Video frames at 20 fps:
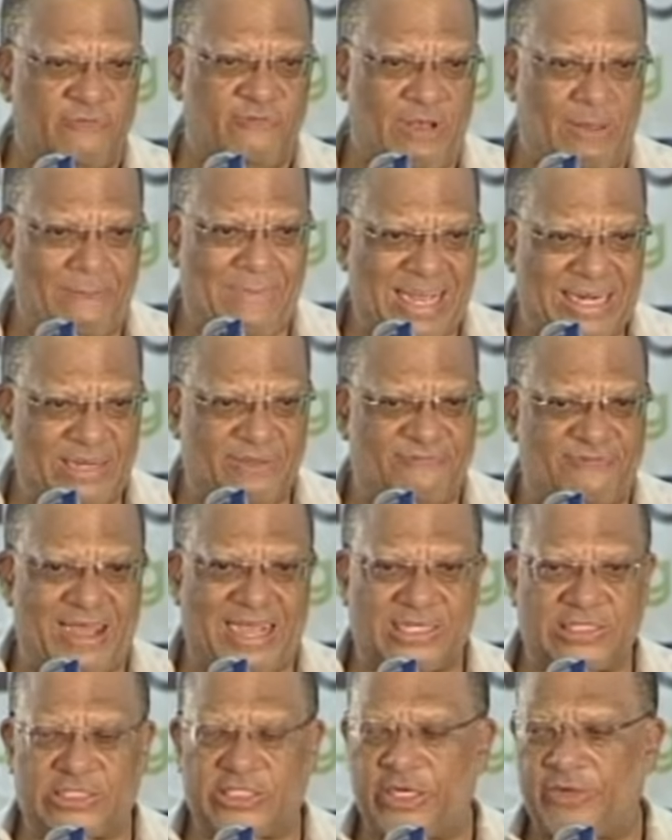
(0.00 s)
for
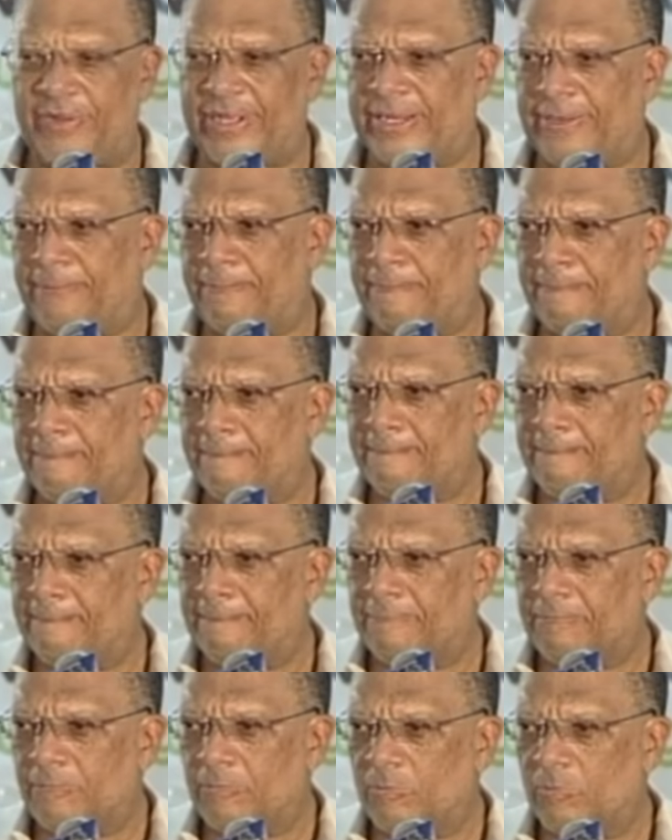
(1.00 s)
manufacturing,
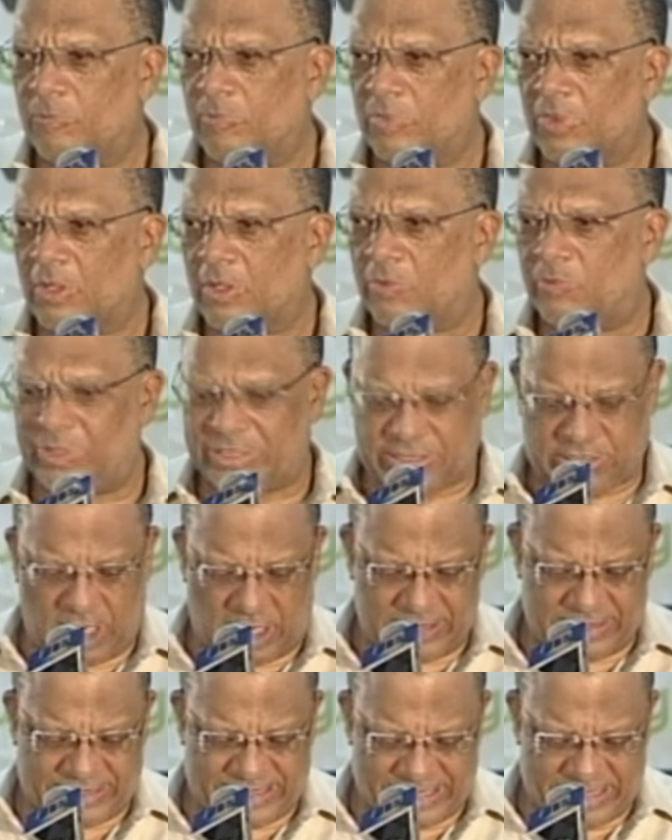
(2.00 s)
which
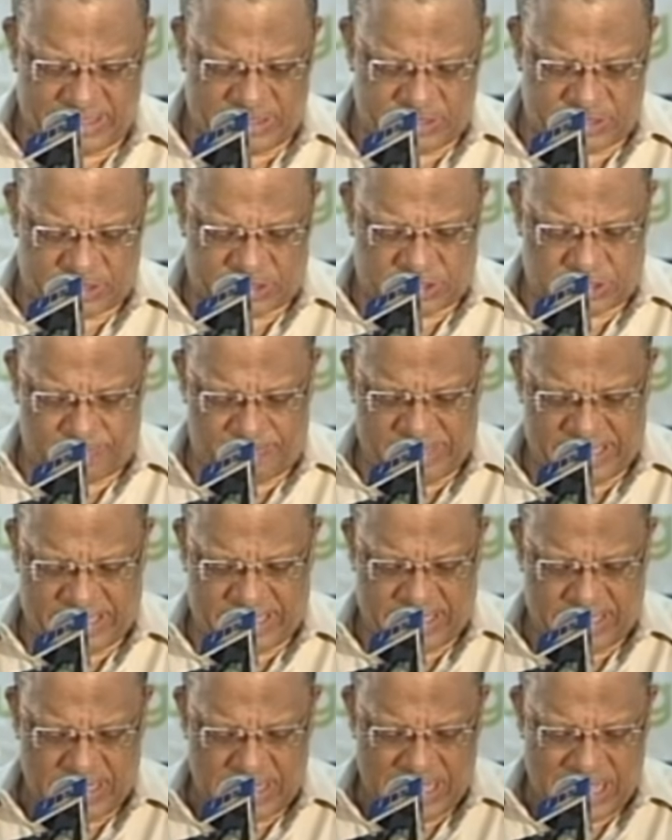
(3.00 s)
continues to
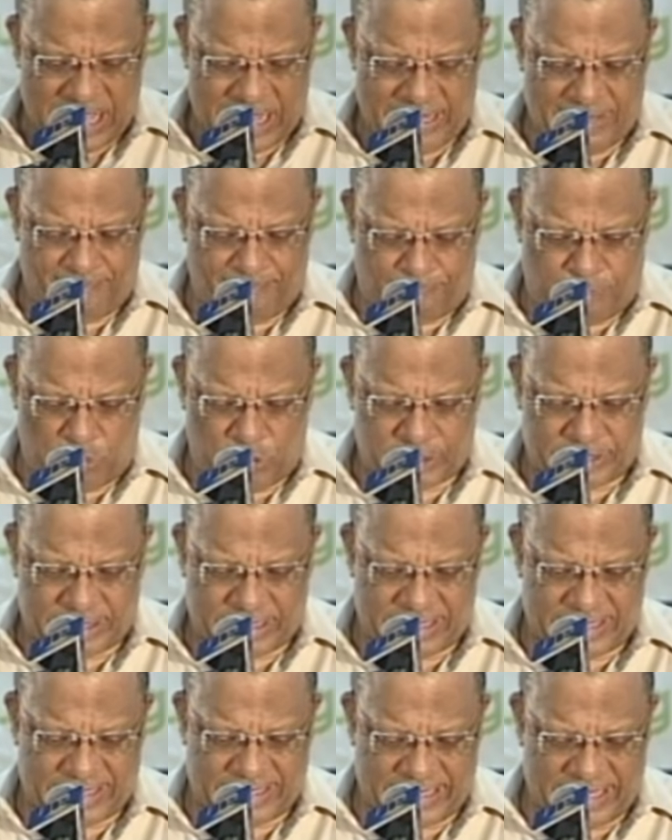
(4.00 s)
be an
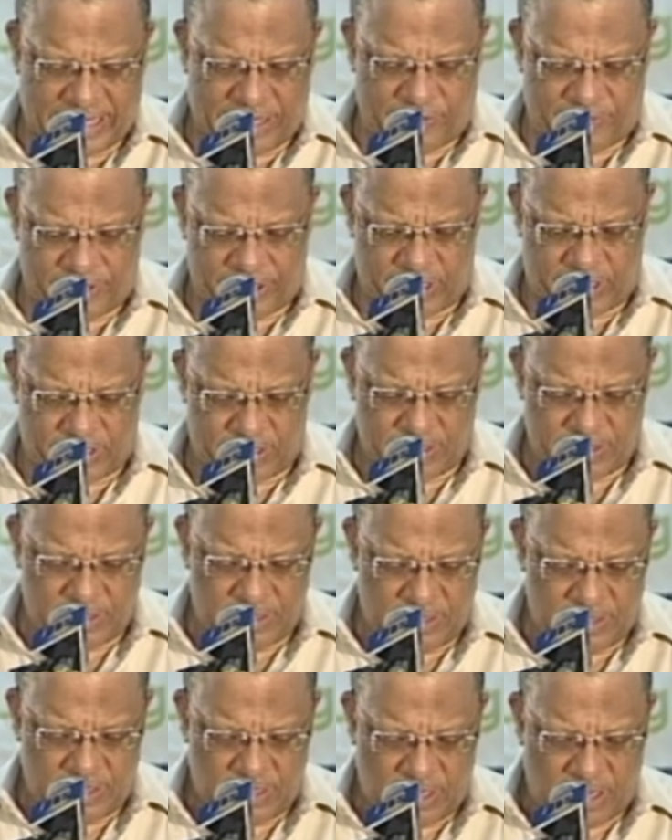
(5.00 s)
important area
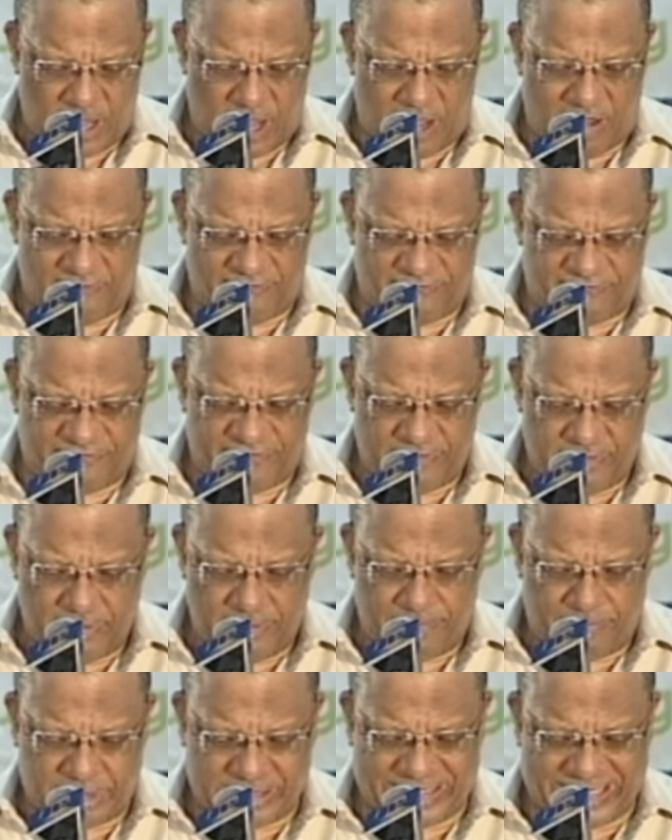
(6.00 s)
of
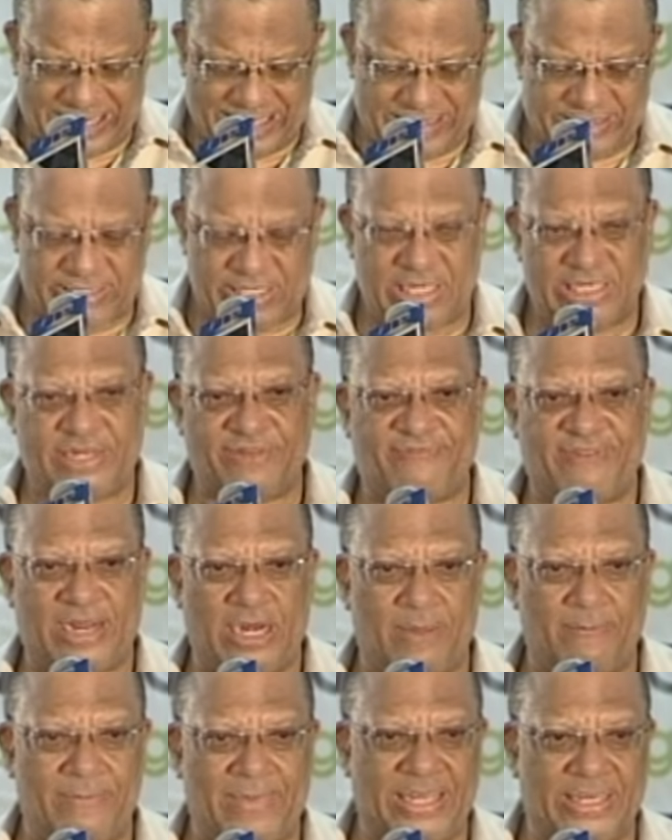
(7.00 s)
potential
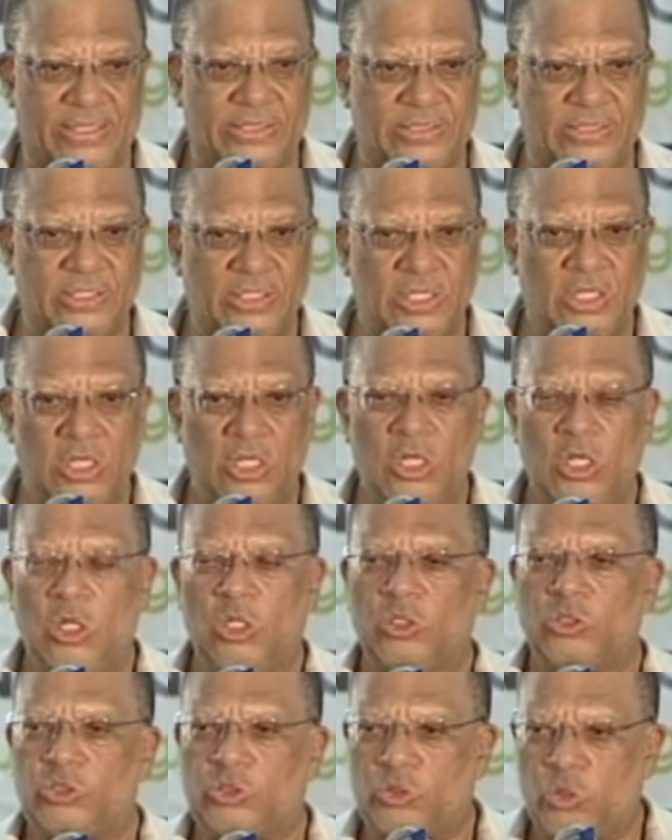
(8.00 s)
development.
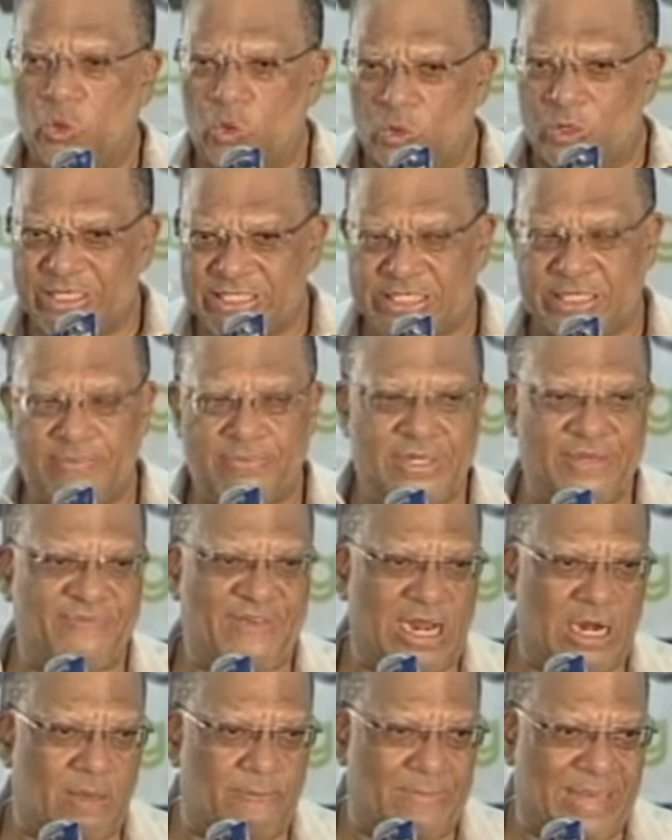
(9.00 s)
Tourism
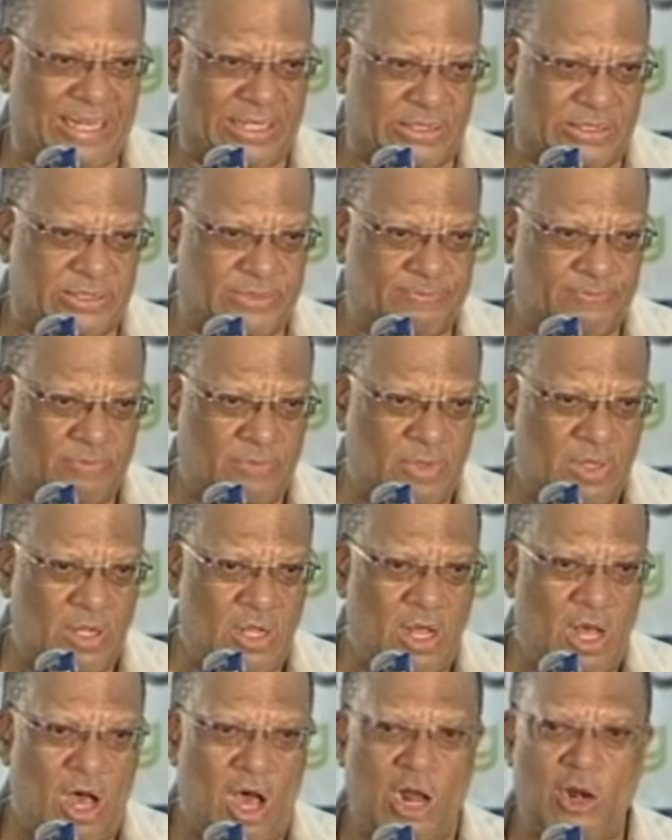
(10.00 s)
development.
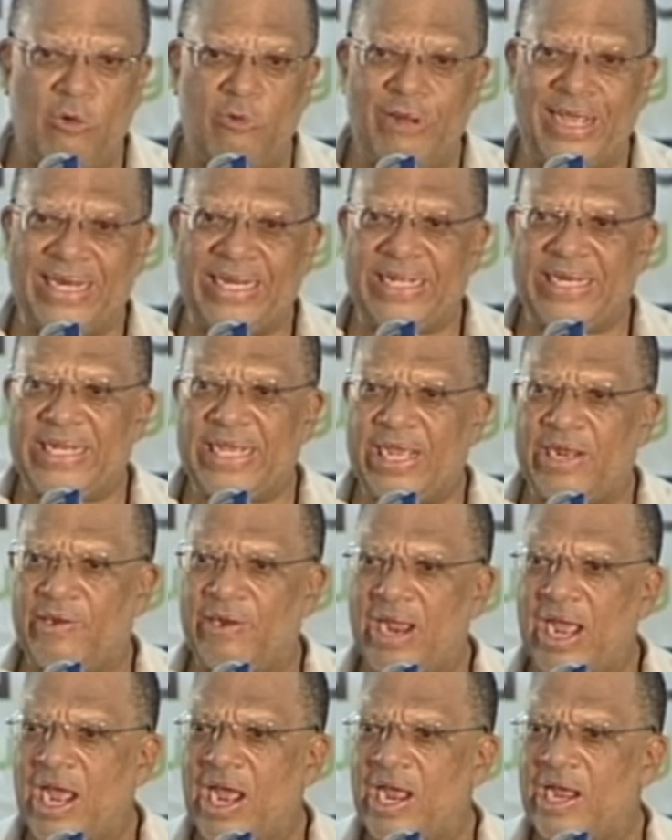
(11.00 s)
Already there
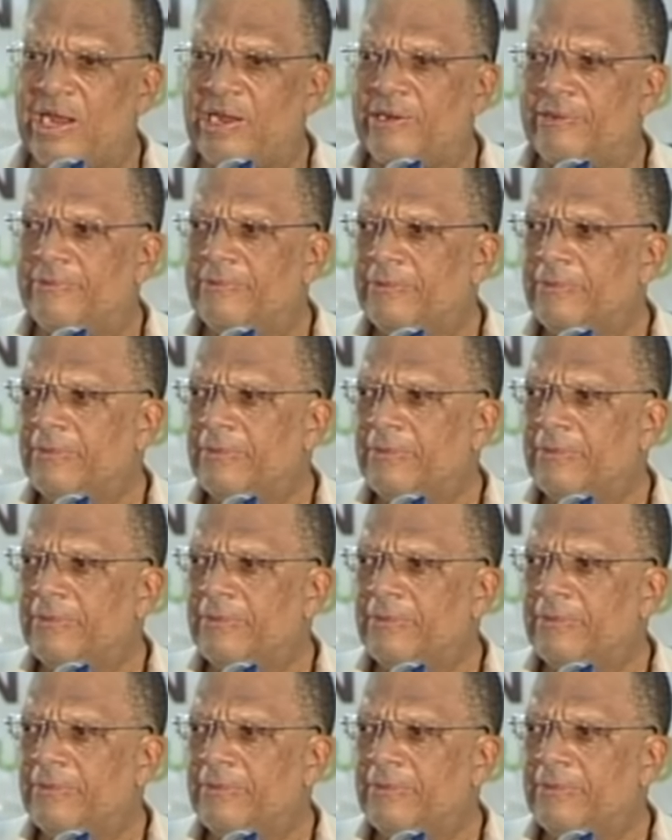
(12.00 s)
are